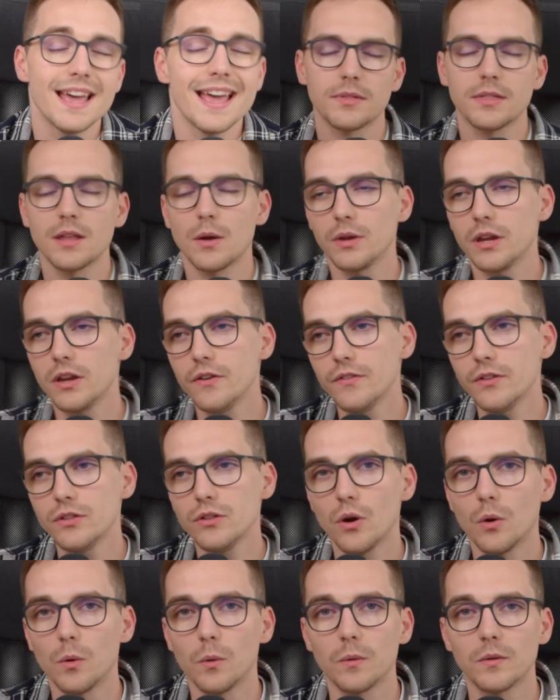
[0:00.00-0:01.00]
Now, even
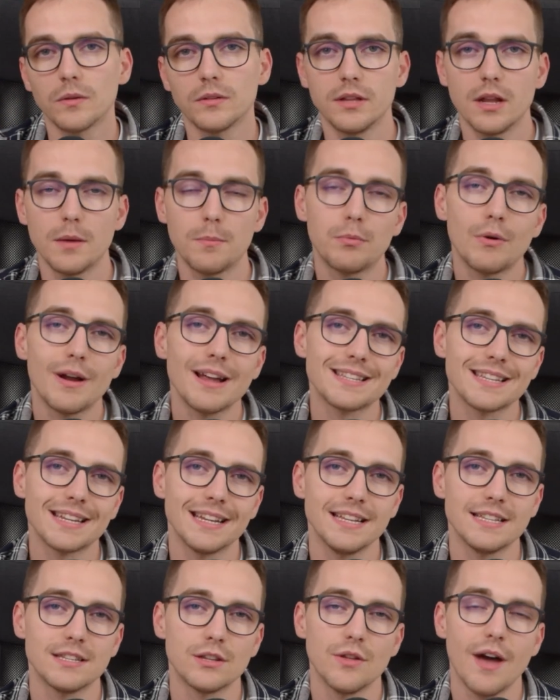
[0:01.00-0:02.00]
though their pricing
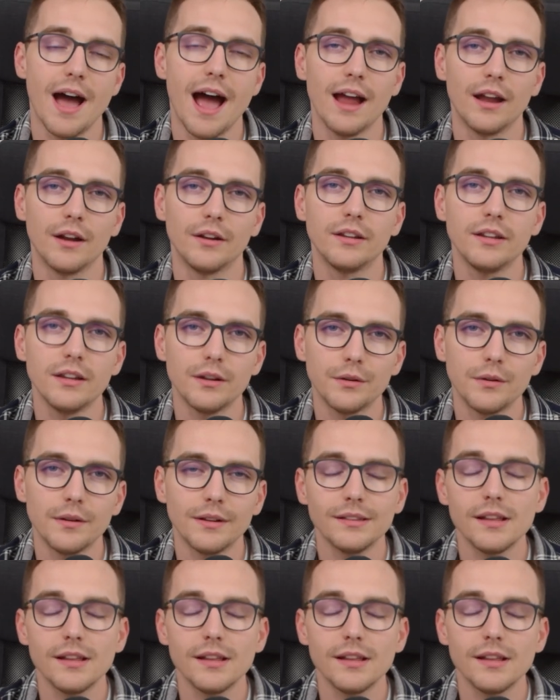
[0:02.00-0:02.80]
is on higher tier,